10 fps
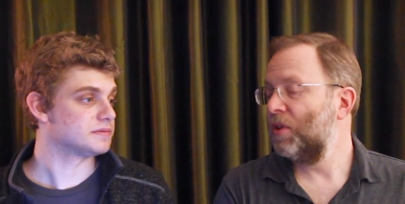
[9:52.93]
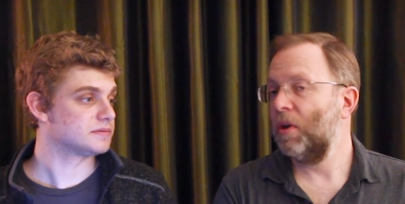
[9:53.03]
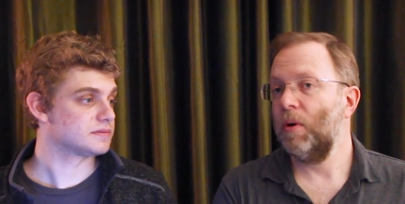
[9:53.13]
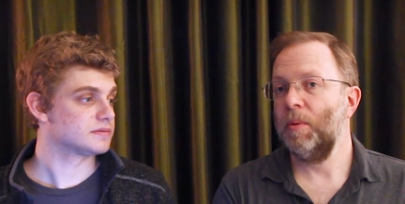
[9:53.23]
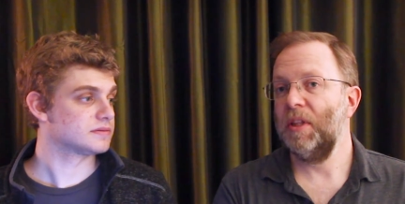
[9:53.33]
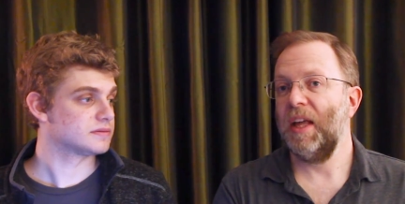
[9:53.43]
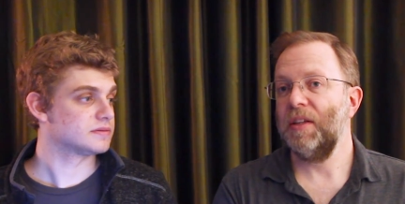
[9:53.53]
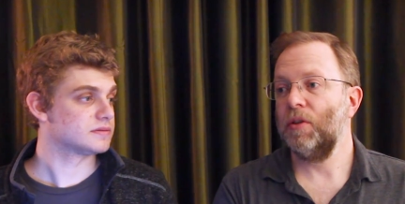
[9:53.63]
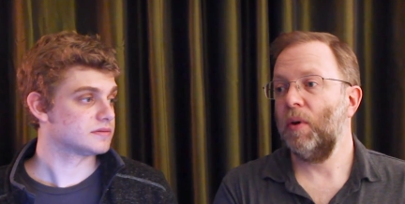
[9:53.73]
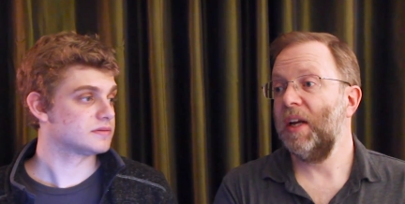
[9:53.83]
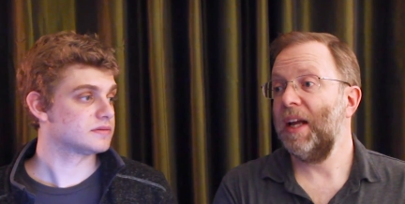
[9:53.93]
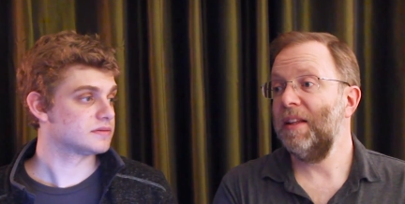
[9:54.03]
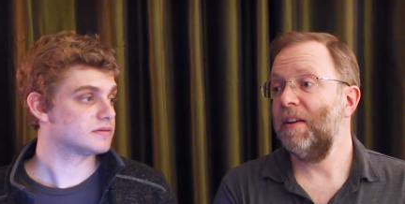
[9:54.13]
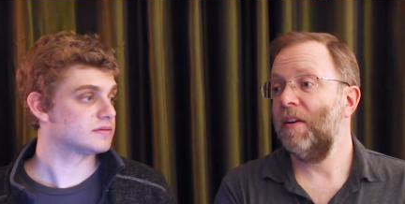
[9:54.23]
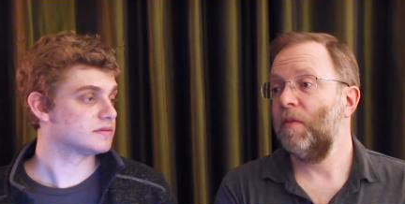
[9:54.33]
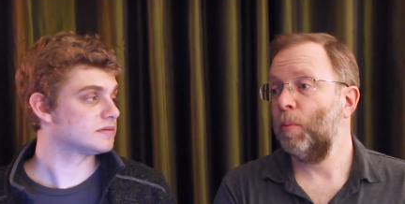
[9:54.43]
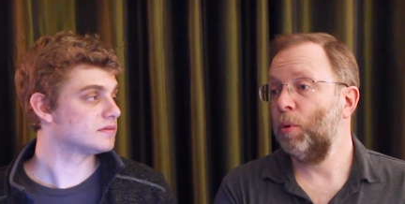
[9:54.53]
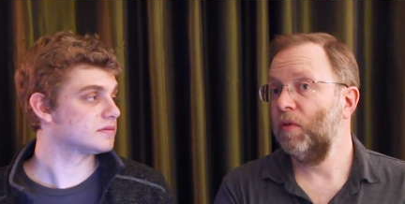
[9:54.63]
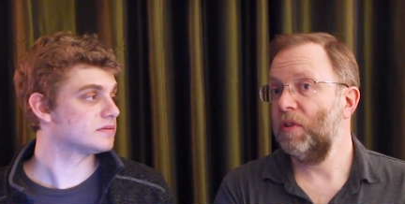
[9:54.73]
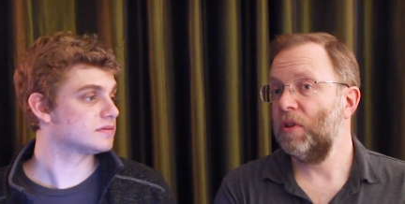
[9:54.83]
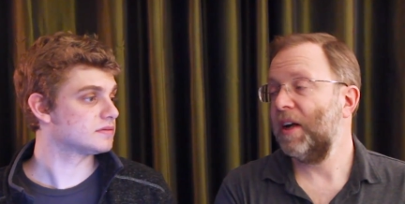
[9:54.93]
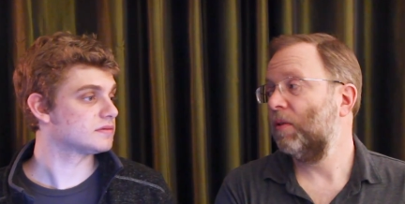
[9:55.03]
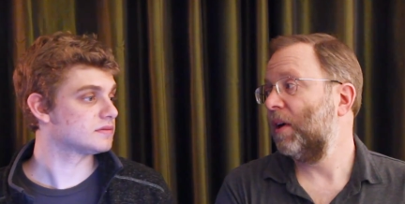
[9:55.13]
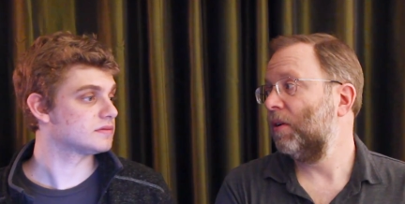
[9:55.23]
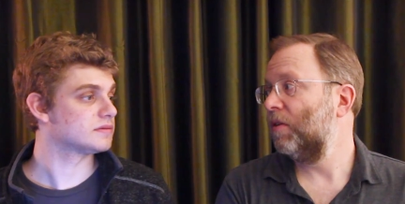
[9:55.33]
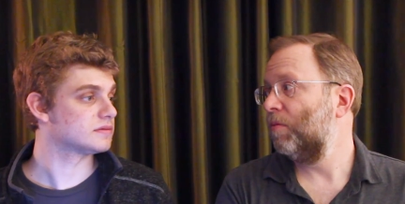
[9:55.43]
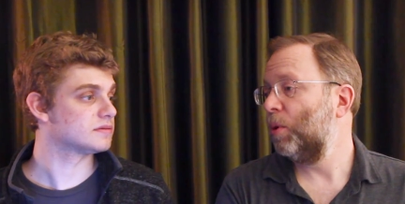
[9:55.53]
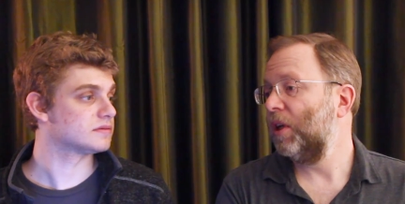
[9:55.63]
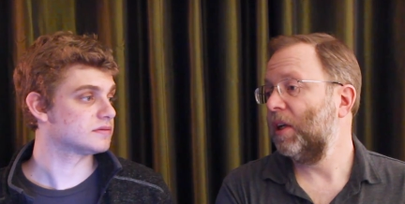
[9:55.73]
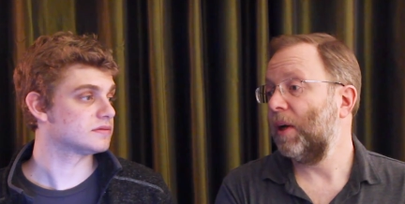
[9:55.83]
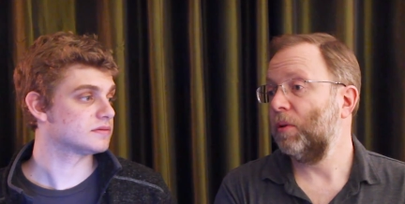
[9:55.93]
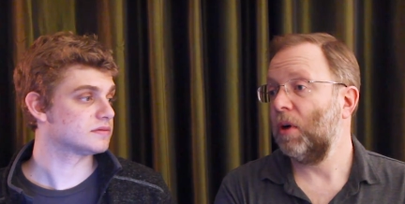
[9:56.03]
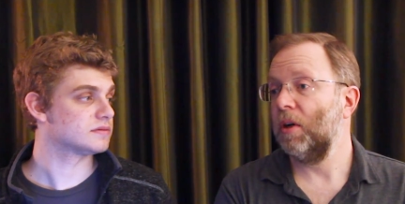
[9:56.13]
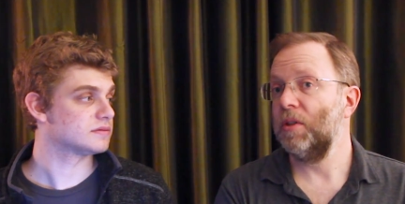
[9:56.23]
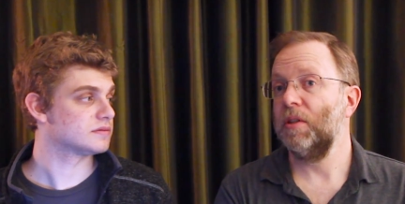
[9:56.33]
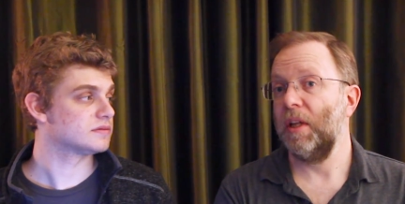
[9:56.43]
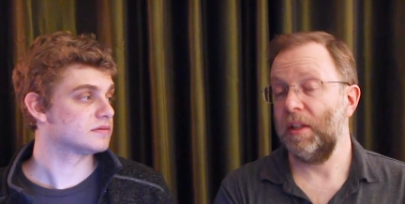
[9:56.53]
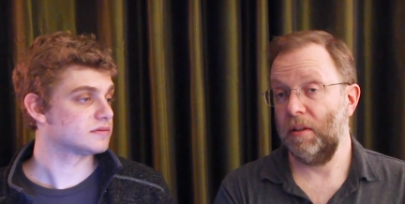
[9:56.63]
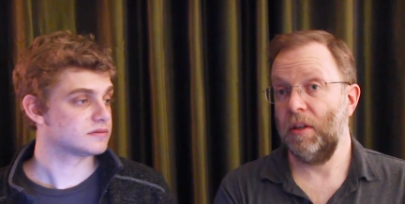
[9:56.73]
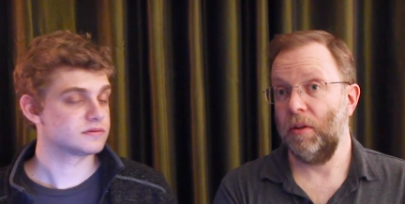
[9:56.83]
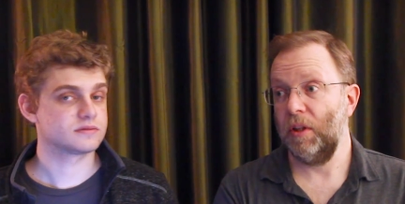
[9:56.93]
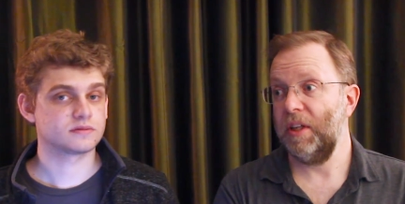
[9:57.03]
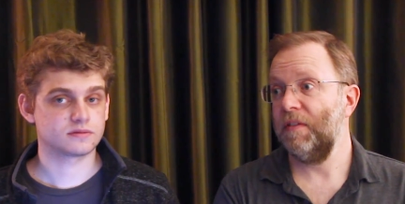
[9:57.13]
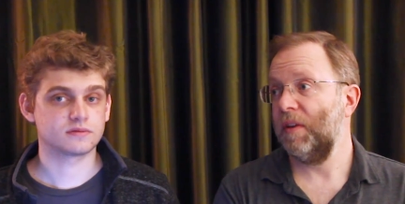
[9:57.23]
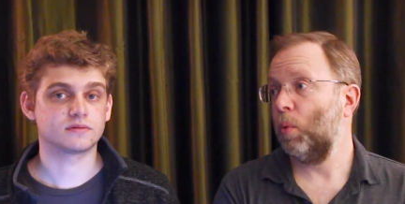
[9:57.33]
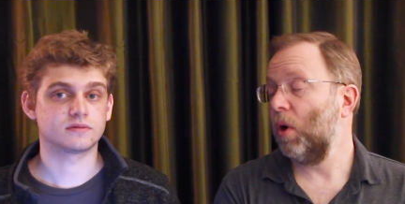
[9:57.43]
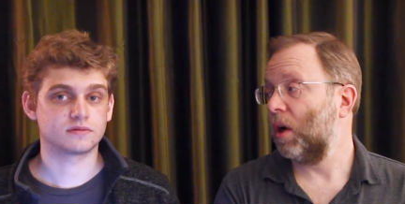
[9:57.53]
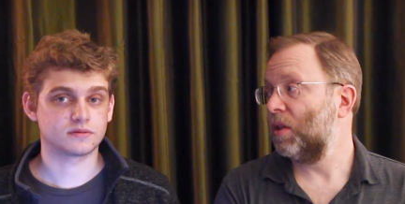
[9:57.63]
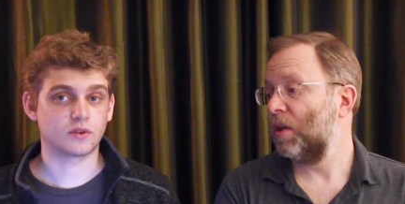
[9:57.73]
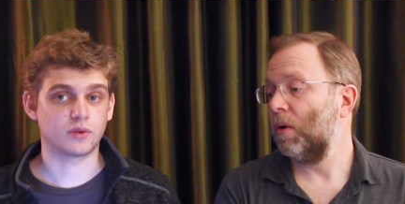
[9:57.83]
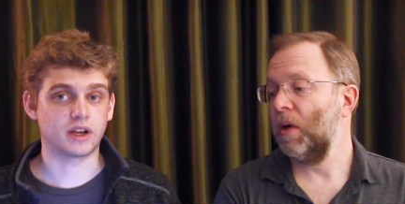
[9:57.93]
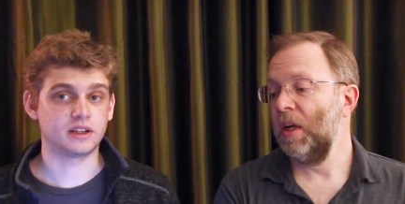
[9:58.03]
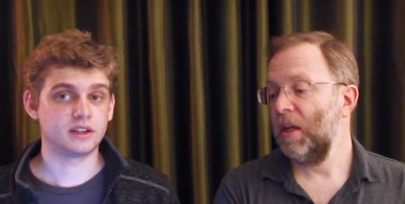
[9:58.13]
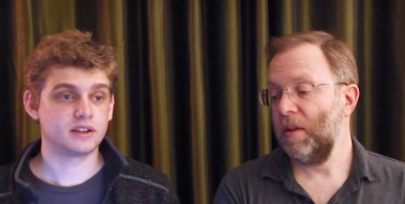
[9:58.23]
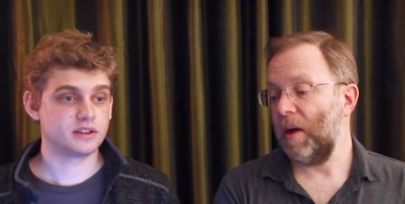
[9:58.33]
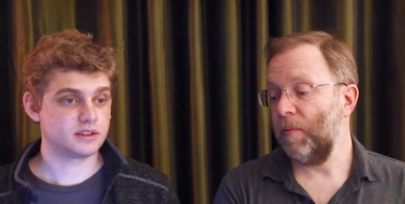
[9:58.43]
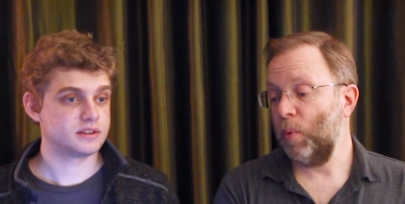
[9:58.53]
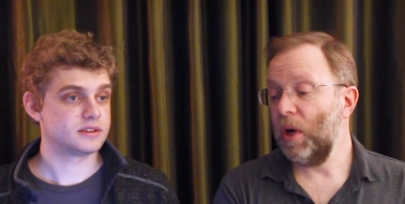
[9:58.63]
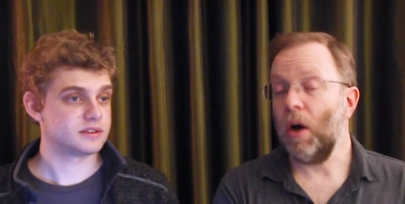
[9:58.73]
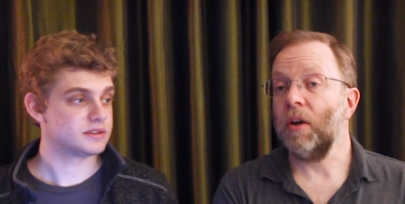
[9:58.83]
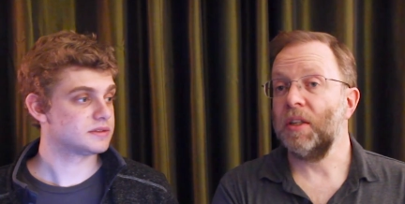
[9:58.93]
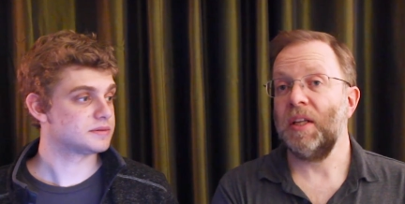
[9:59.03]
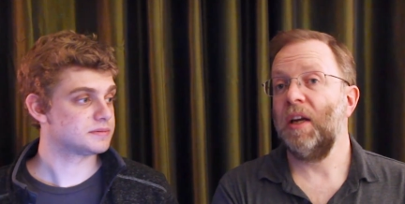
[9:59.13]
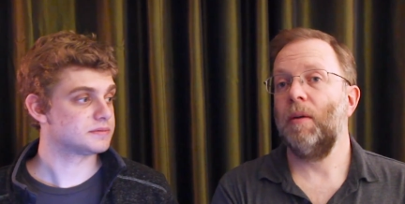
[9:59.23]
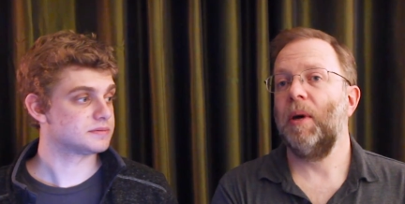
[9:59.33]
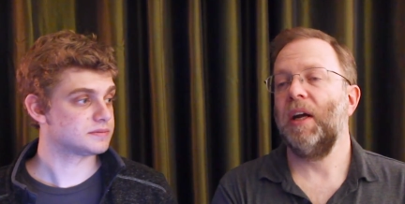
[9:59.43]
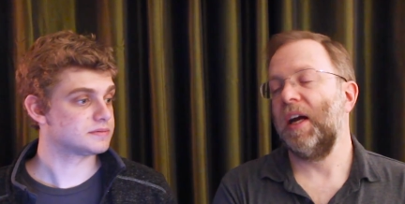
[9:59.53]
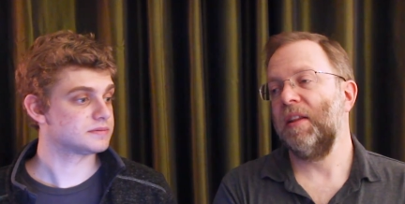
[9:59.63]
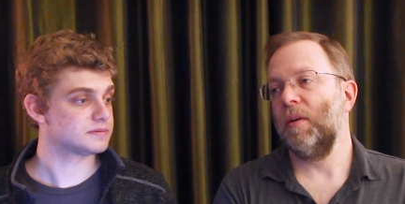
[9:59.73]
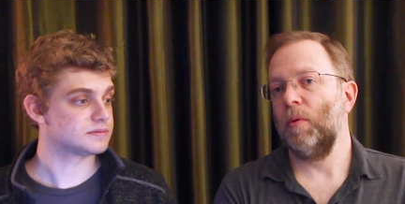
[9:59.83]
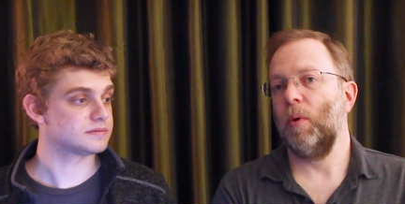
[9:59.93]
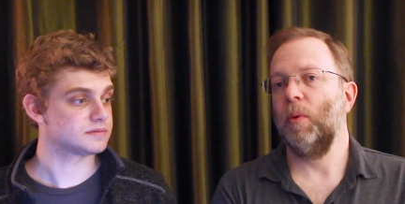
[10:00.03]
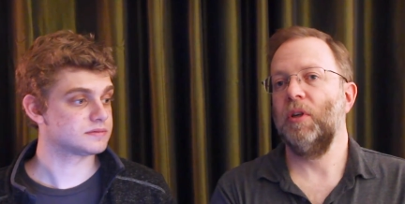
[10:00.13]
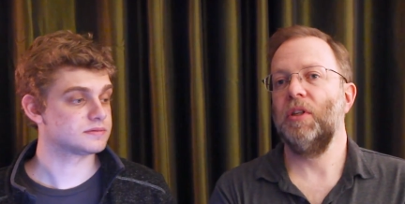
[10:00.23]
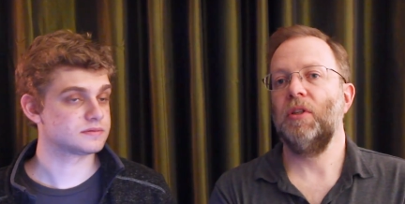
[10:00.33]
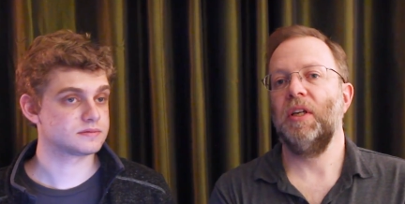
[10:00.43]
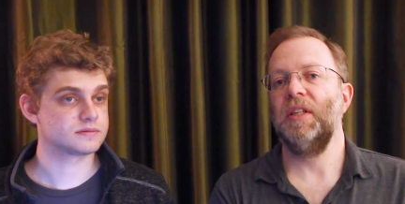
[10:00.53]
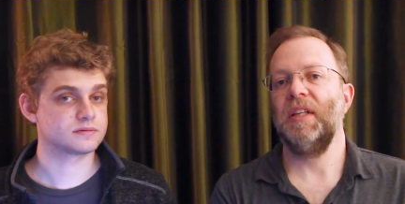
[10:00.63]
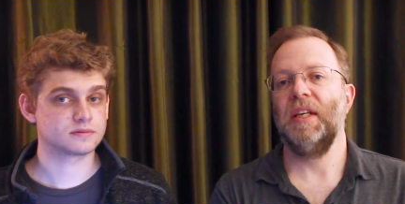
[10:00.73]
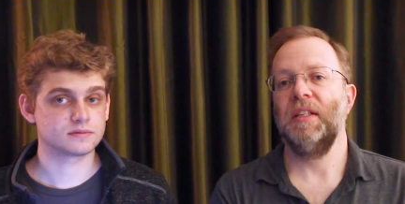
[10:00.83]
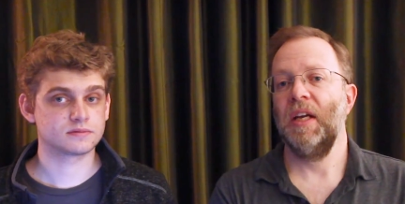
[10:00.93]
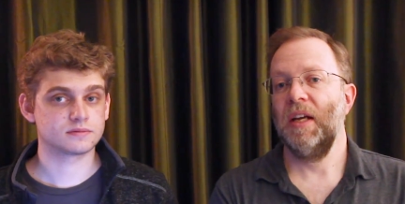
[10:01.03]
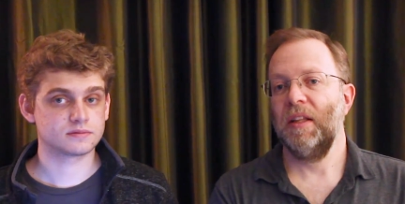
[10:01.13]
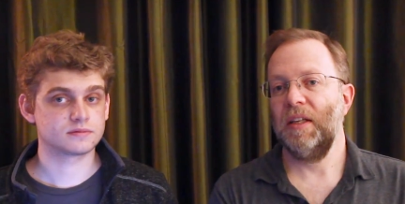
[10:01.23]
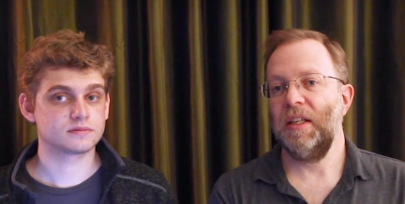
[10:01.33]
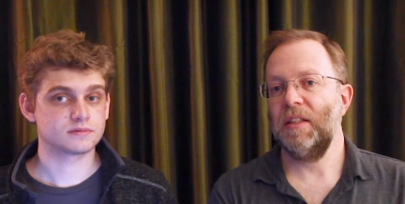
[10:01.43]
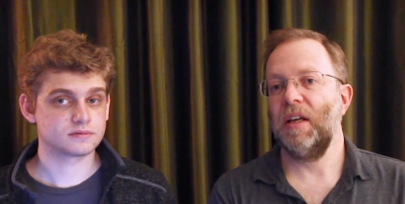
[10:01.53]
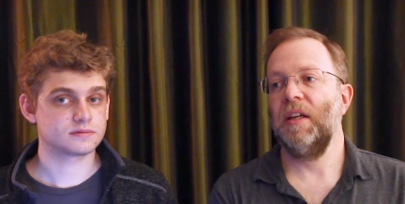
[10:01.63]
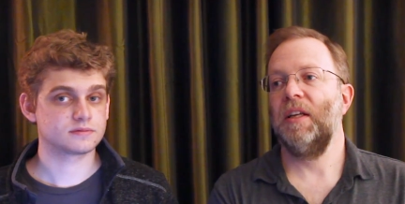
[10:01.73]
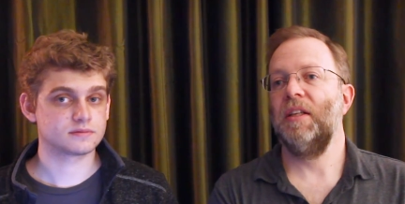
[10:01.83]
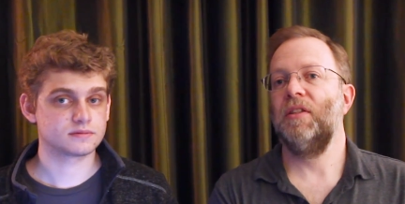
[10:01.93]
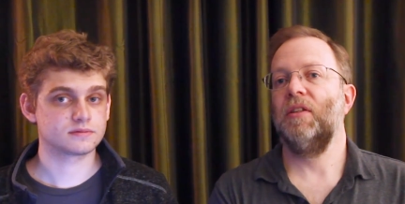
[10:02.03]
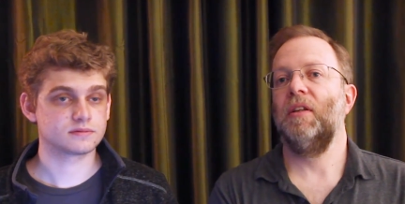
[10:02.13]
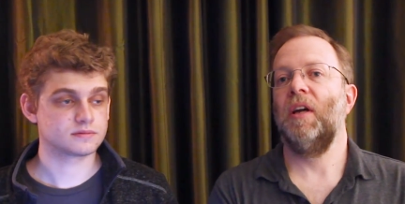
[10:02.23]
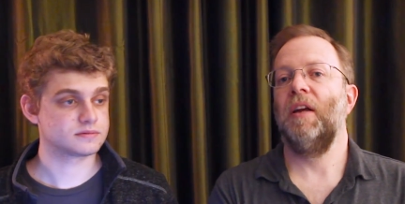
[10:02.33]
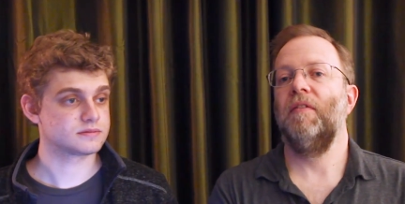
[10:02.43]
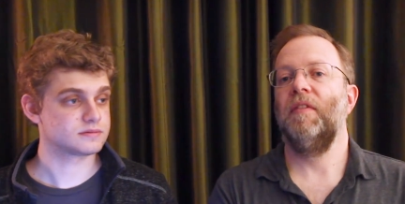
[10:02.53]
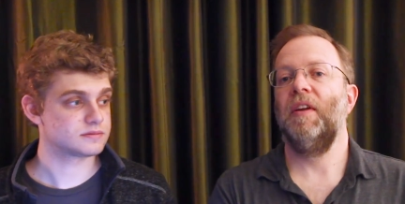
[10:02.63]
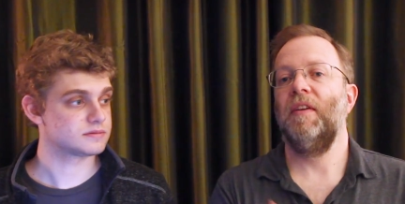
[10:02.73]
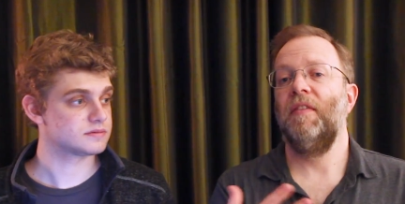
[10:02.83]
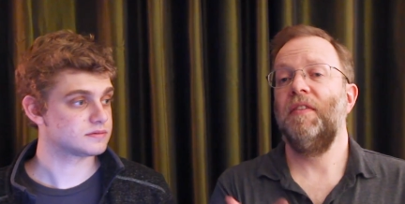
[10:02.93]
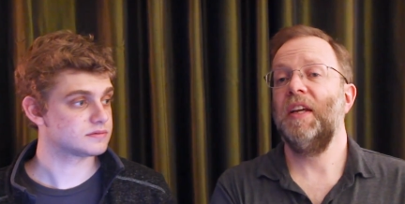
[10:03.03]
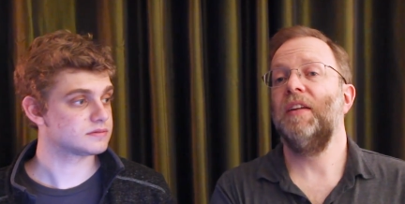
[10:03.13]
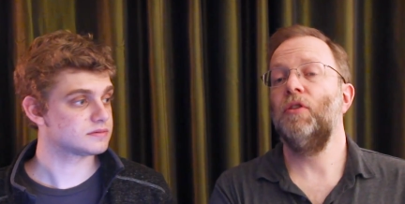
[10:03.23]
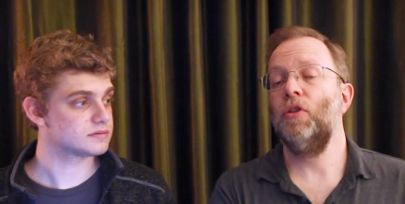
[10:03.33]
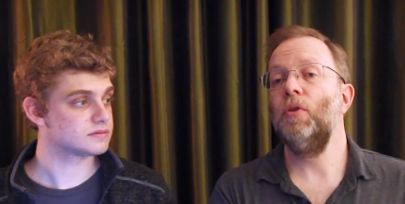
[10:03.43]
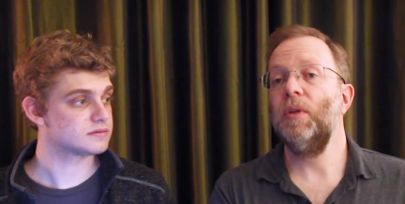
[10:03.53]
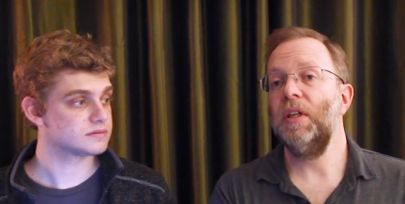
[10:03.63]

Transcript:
Speaker 1: So, I mean, that's great. And they have a proven track record of putting out cars like, you know, the Leaf that work. So right. We are excited about it. I think what we're just trying to say is that Nissan is kind of, they've taken 2